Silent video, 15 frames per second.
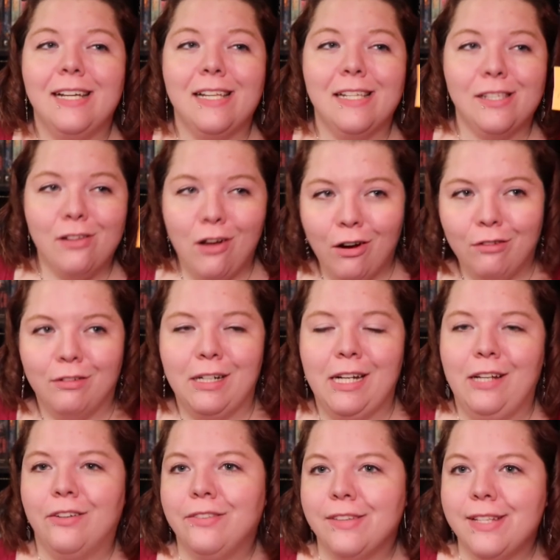It's
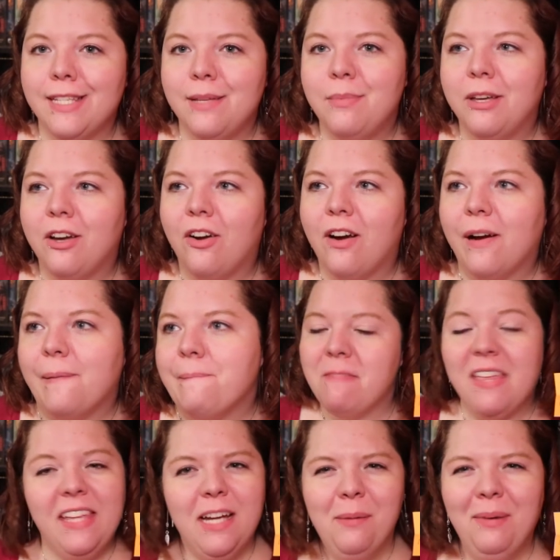already on the TBR.
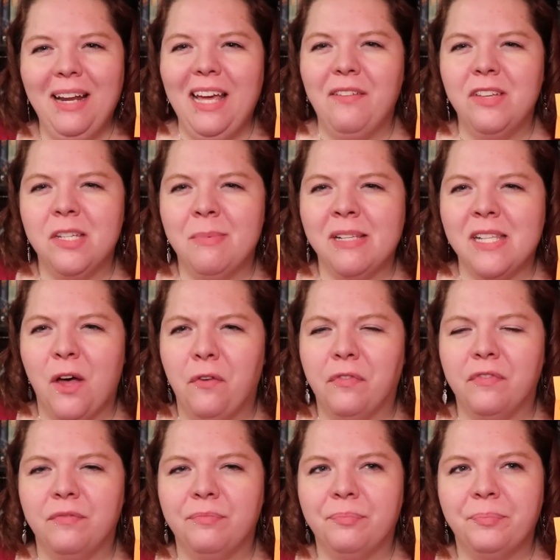I think I'm gonna give it to
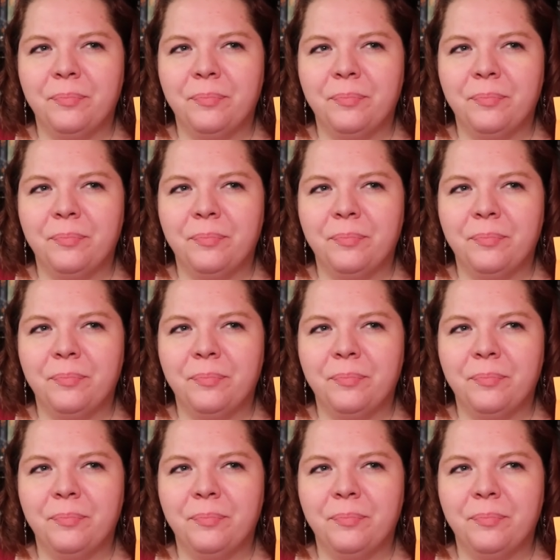myself.